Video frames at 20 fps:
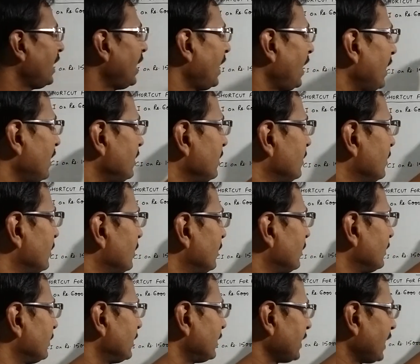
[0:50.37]
and
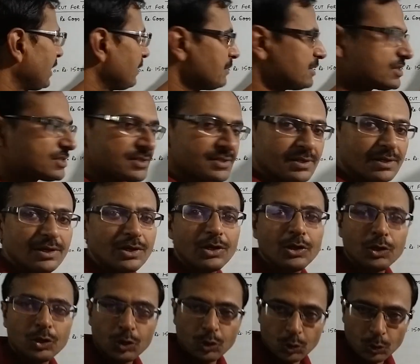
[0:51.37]
the time is
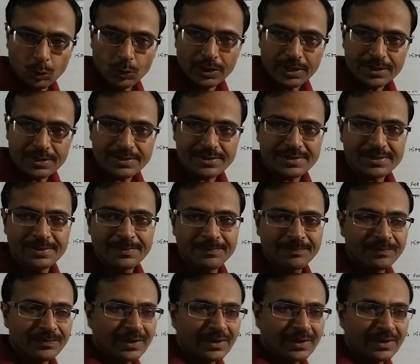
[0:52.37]
2 years.